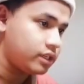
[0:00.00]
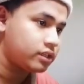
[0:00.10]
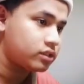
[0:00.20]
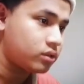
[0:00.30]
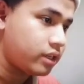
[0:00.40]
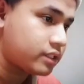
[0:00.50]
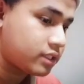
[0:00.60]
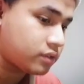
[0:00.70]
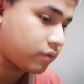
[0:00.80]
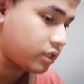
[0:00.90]
So now let's
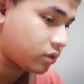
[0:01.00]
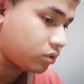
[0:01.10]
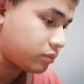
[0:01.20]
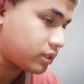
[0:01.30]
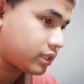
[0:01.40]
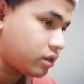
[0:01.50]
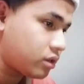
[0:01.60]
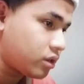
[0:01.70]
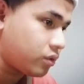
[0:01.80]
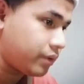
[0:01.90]
search for the columns data,
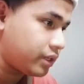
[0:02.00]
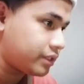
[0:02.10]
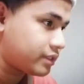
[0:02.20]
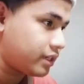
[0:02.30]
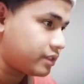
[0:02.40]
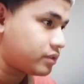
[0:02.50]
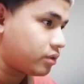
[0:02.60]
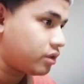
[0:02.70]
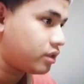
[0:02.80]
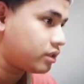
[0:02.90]
whether it still exists or
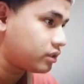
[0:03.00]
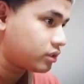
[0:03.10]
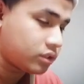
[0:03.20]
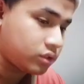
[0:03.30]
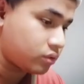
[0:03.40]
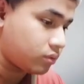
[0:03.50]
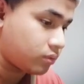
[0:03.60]
not. So